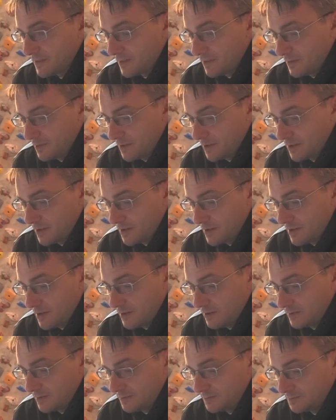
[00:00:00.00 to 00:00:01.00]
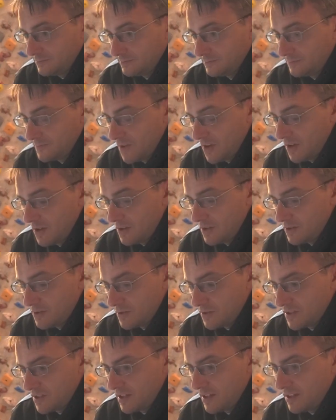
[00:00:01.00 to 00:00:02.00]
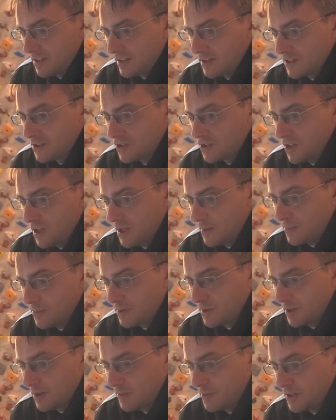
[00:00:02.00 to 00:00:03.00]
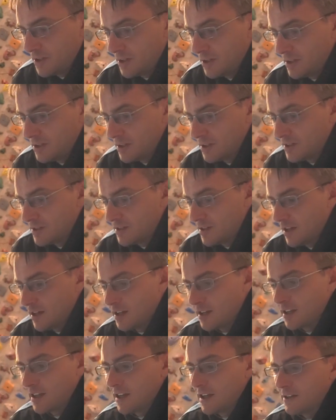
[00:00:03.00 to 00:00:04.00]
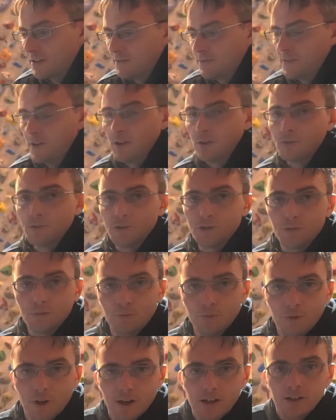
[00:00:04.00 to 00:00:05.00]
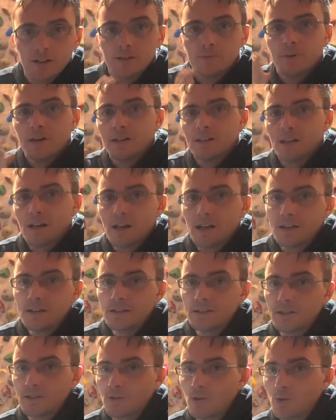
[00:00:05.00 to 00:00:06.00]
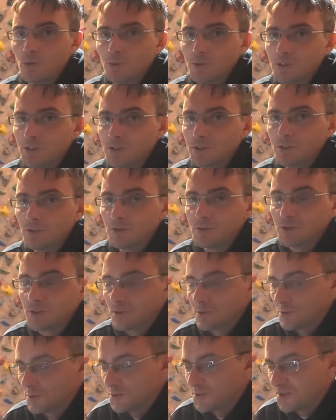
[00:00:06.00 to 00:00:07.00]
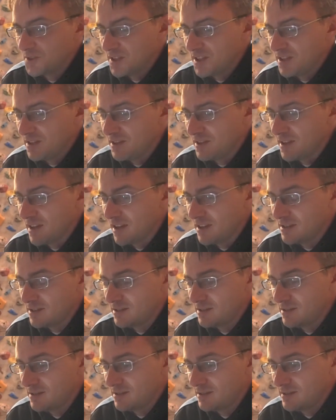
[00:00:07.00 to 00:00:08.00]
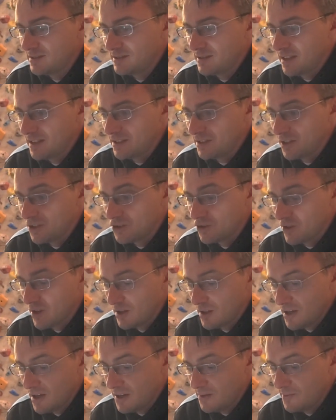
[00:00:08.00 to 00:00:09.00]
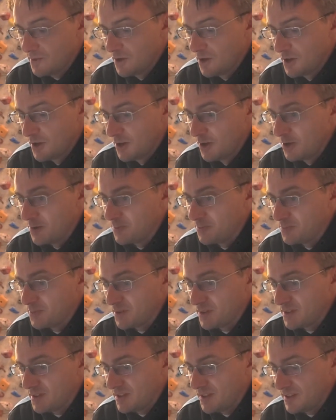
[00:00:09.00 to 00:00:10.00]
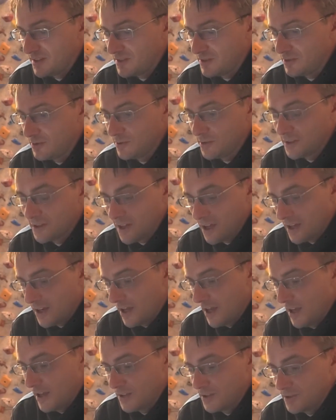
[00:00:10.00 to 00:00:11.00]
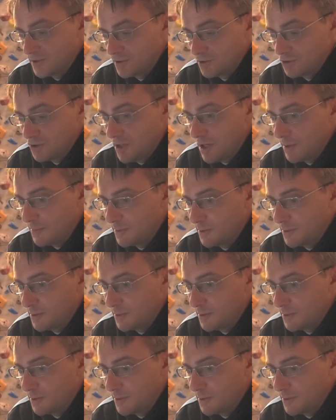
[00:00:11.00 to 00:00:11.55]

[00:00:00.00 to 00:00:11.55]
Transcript: Go like that. So it's getting the shape. I mean, it's not, again, following directly my line and only using holds in that touch that line, but it's doing that S shape,